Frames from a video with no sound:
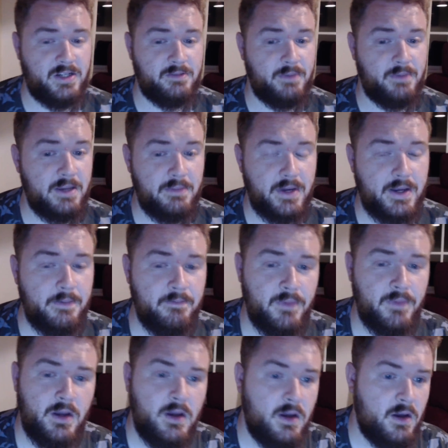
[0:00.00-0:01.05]
Maybe
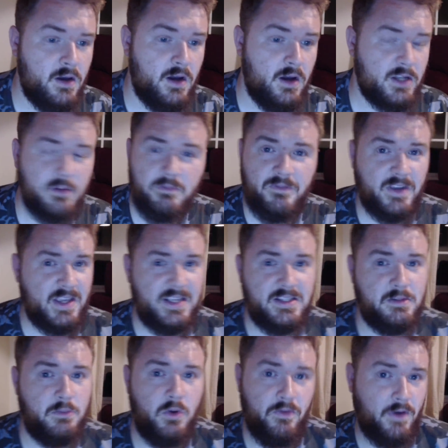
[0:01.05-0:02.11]
I don't think it's a
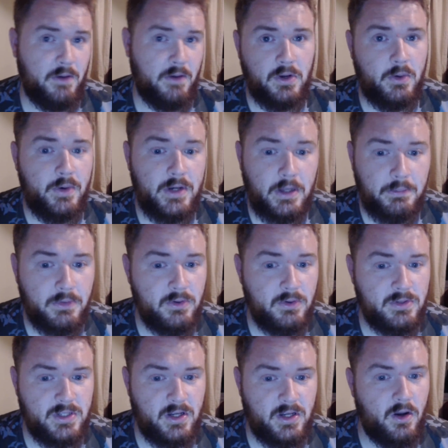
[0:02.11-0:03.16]
move I'm going to end up
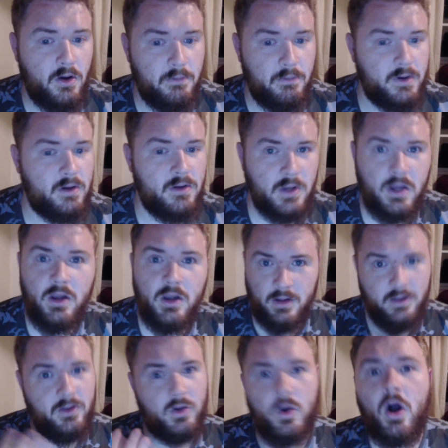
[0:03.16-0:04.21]
using a lot, but
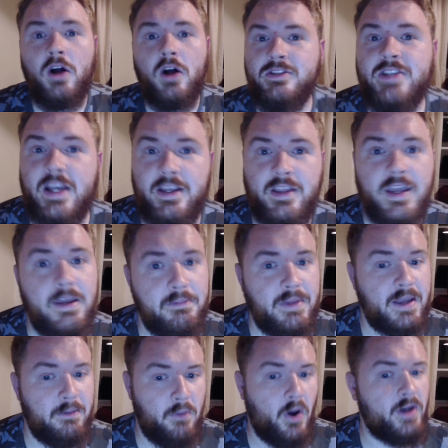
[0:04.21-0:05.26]
you can't say that it
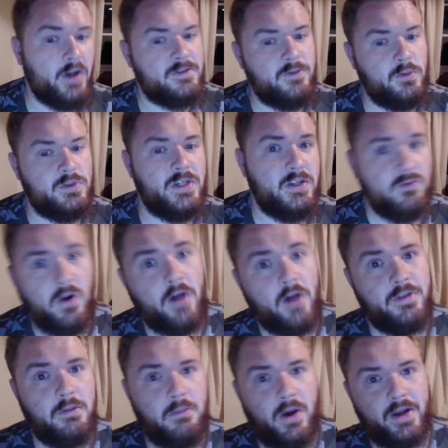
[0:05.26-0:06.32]
being -14 rather
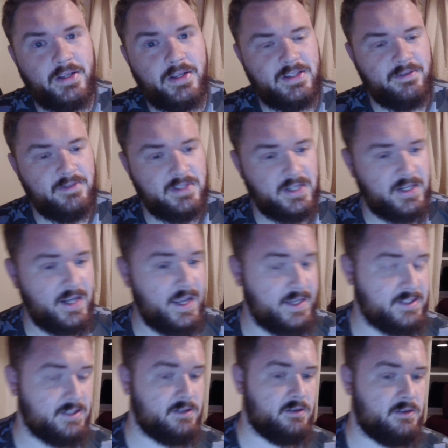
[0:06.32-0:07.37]
than -17
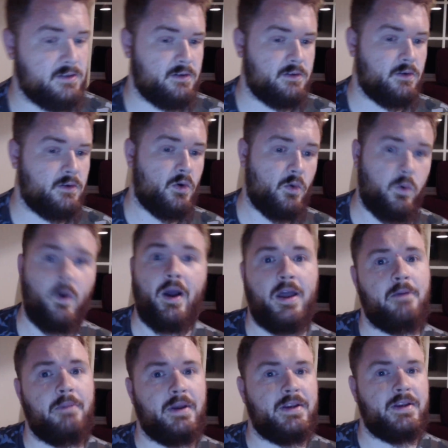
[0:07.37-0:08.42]
isn't quite a
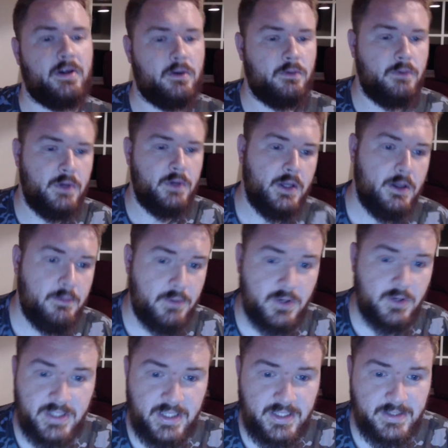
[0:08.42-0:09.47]
big deal, because
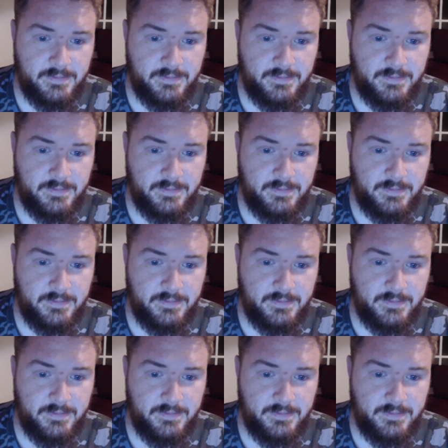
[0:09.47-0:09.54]
it is.